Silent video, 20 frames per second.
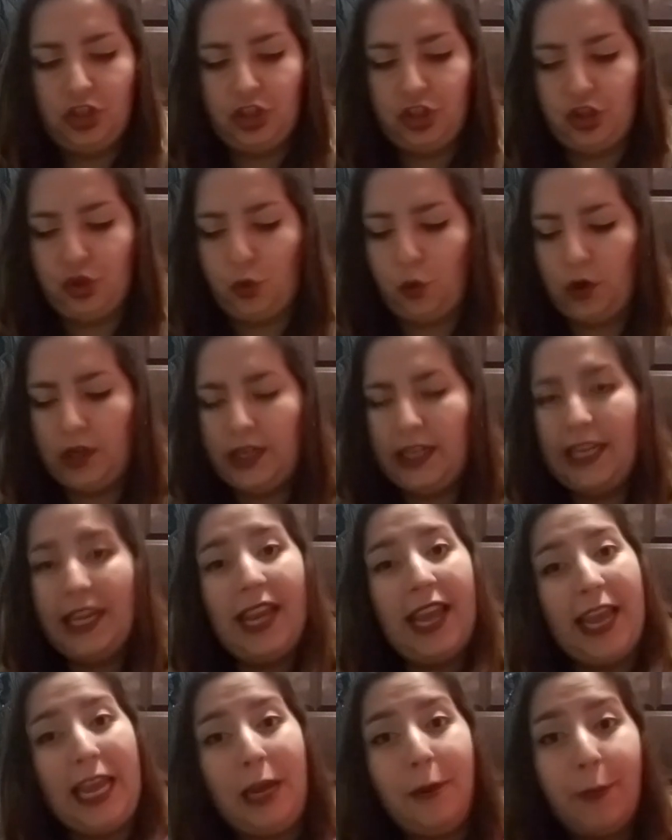
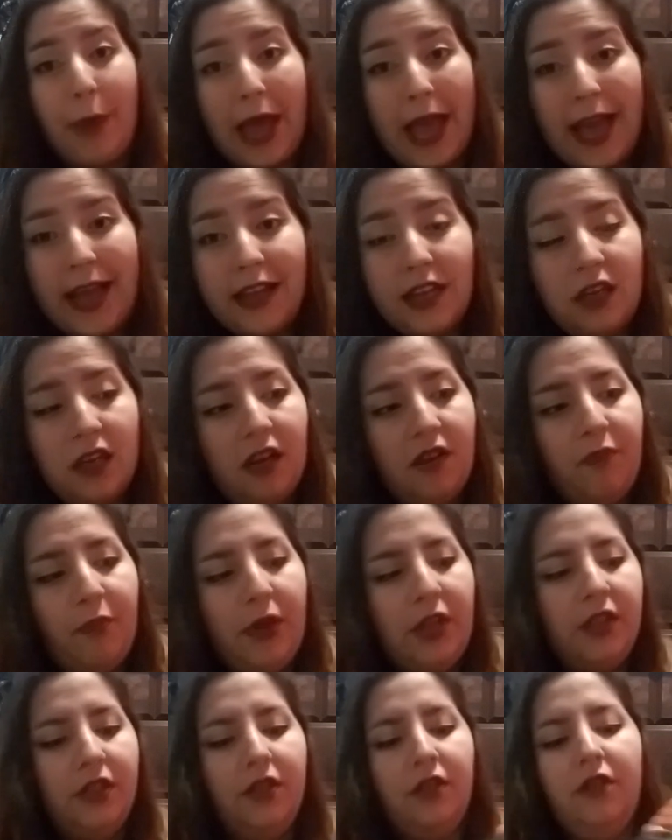28 pack of
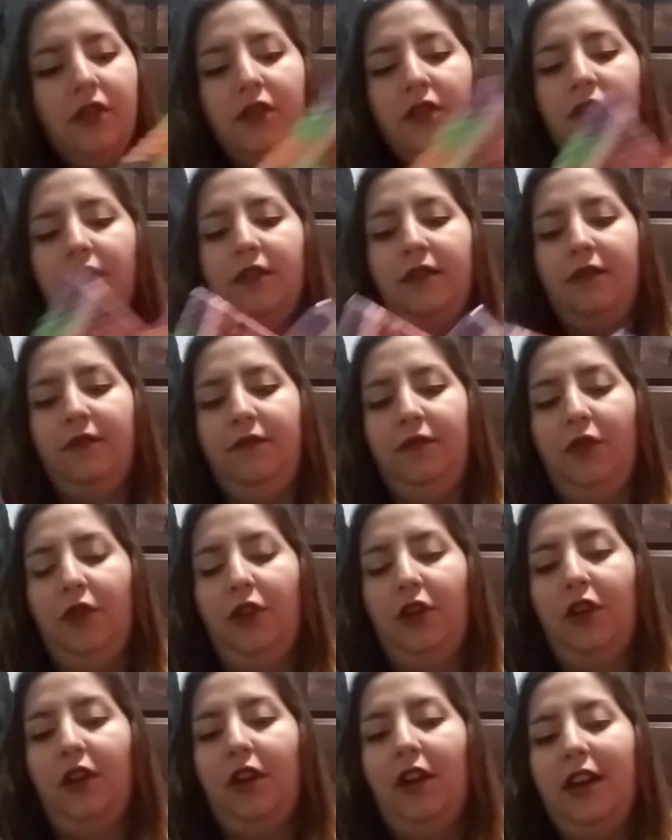pencils for
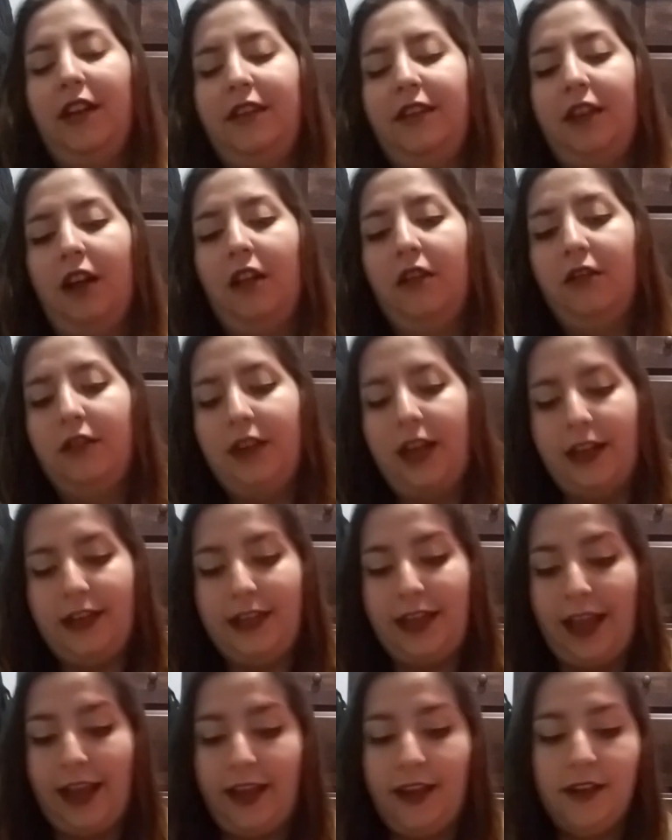
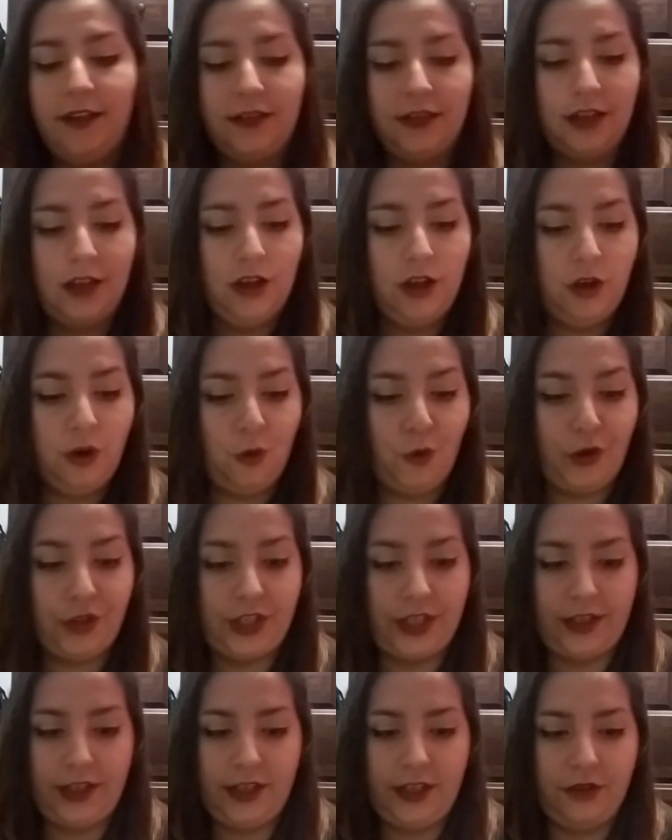$1.98, which
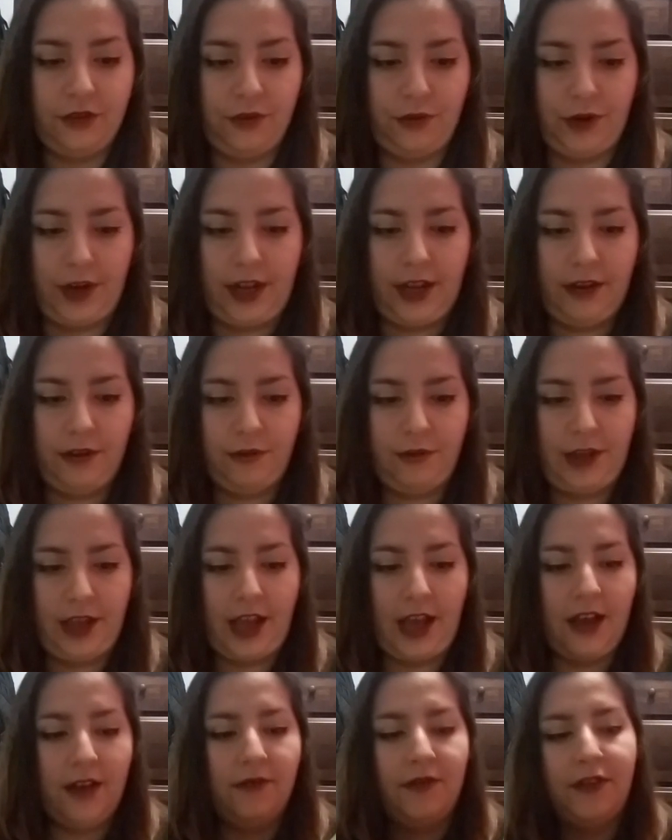I think is great. We
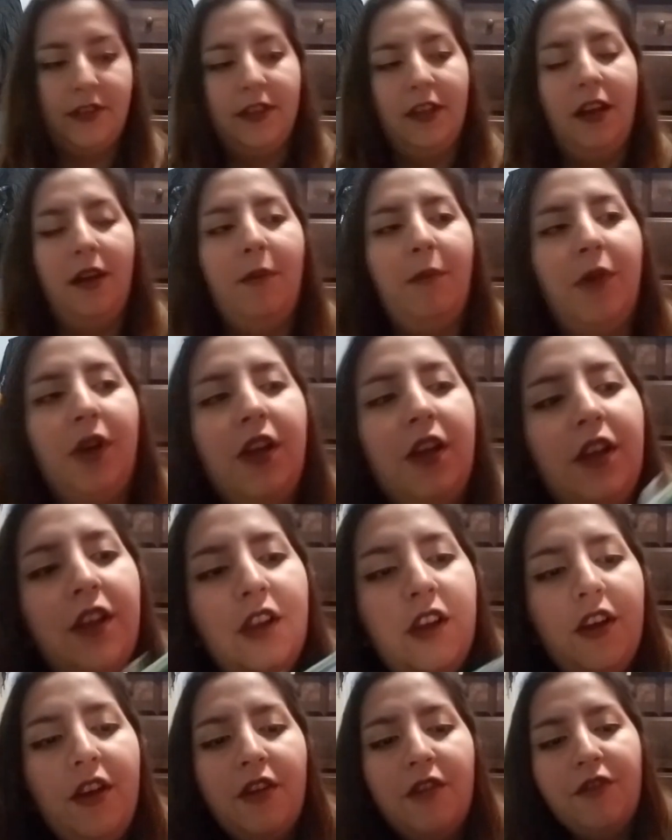have some
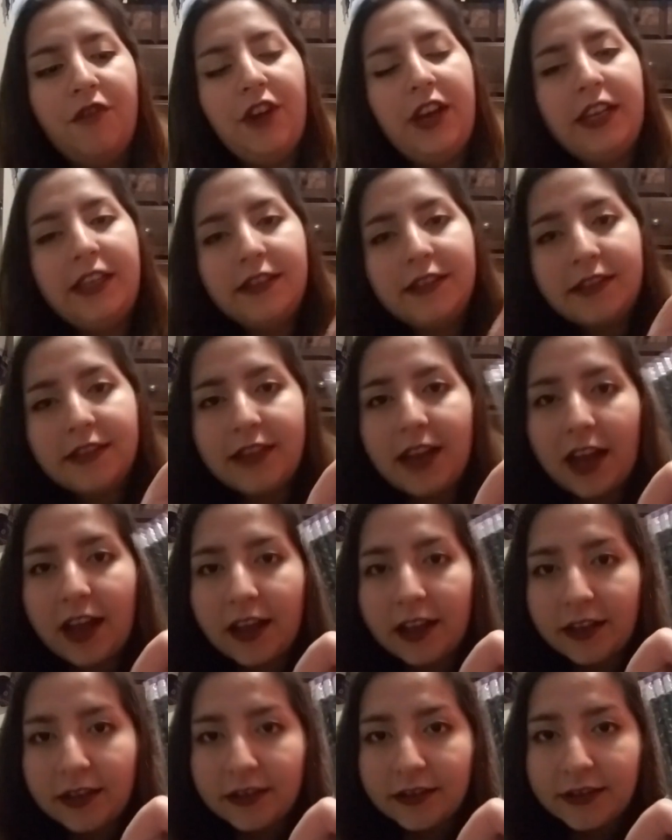
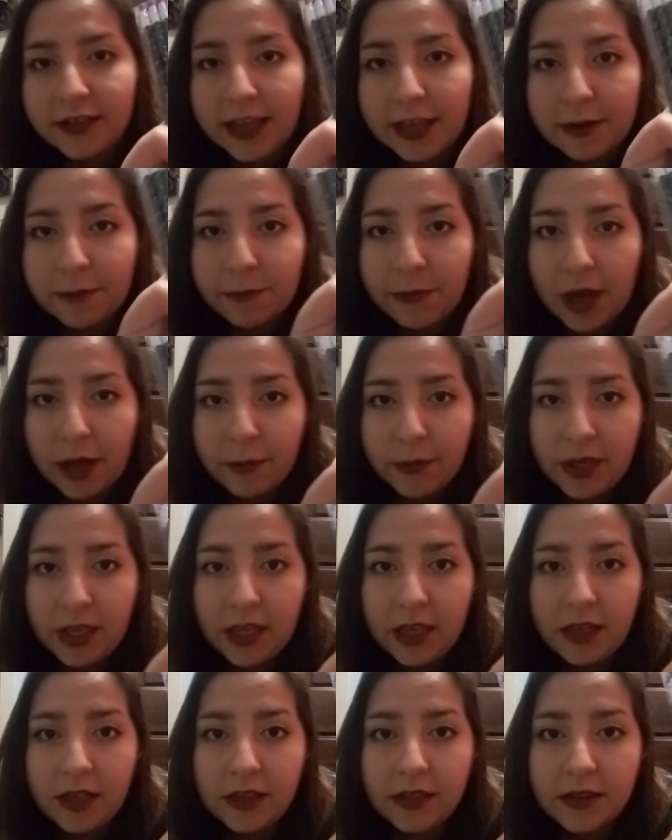Frankensteins and
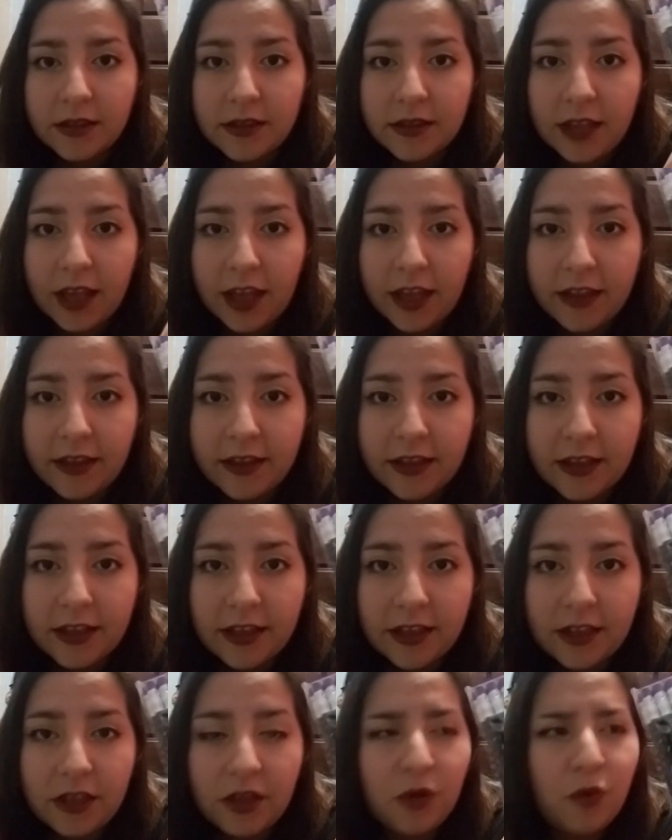mummies, and
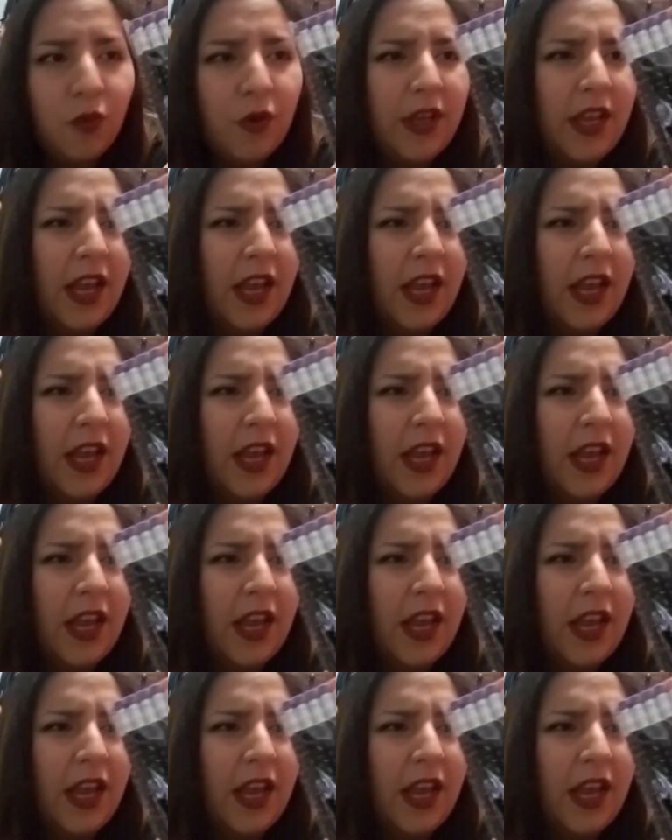then we